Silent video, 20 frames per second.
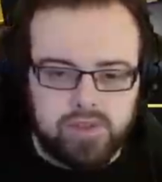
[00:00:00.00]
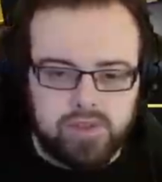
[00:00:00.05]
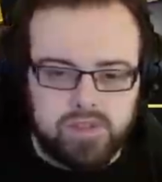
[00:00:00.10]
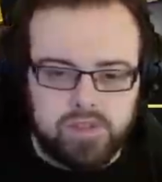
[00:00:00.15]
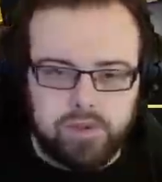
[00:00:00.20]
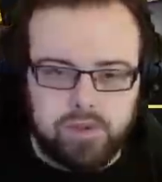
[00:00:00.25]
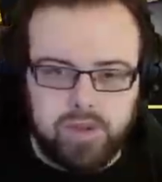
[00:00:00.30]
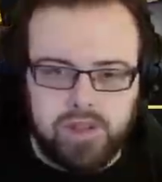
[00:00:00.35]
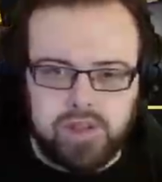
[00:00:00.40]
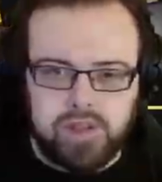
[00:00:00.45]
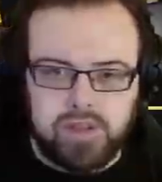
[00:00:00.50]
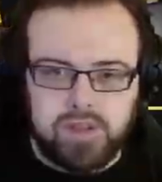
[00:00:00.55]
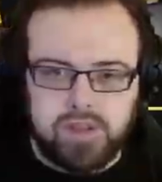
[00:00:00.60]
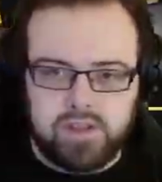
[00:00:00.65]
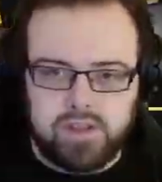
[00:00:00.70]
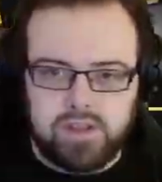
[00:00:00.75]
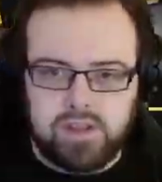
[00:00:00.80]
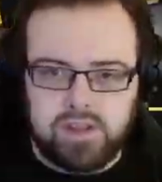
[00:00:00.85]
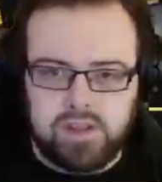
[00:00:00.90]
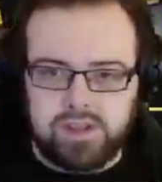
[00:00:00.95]
Just do a little
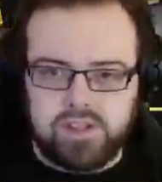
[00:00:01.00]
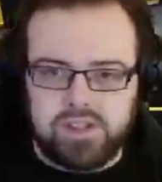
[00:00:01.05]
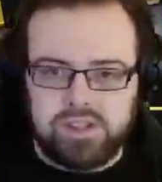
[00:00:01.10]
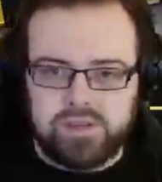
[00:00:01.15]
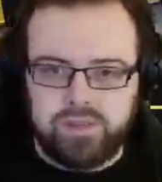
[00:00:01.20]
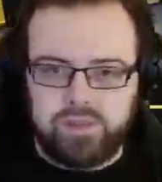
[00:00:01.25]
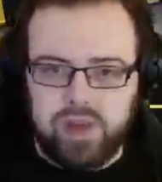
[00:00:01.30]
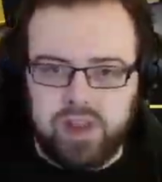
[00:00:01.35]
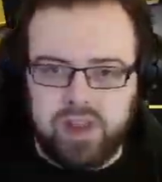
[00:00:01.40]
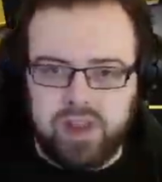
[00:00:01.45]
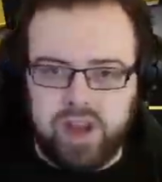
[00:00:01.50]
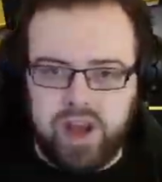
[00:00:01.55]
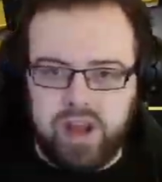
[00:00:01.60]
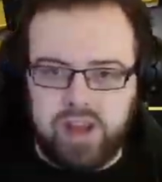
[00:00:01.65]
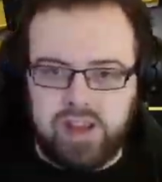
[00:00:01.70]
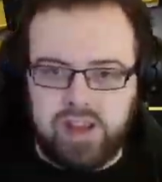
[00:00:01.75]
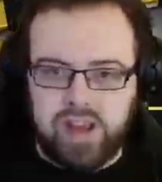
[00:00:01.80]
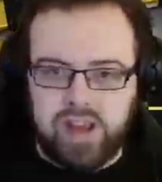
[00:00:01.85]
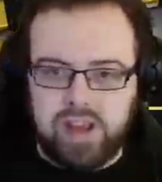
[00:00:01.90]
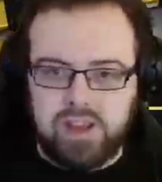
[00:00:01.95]
spin.
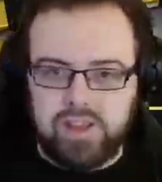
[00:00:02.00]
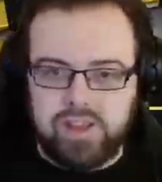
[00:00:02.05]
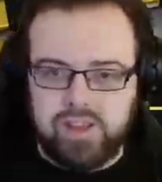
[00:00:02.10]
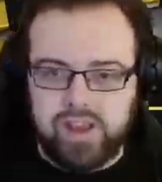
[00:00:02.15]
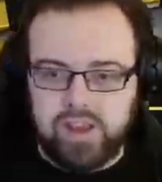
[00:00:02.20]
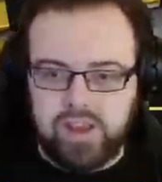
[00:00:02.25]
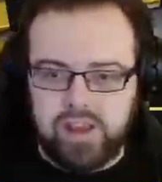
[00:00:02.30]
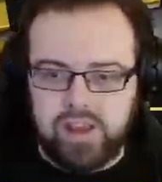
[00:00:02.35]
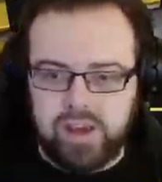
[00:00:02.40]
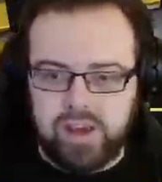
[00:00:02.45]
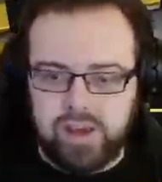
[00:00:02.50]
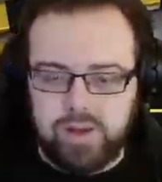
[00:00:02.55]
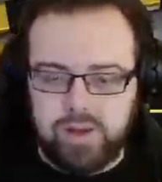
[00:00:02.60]
I like that it...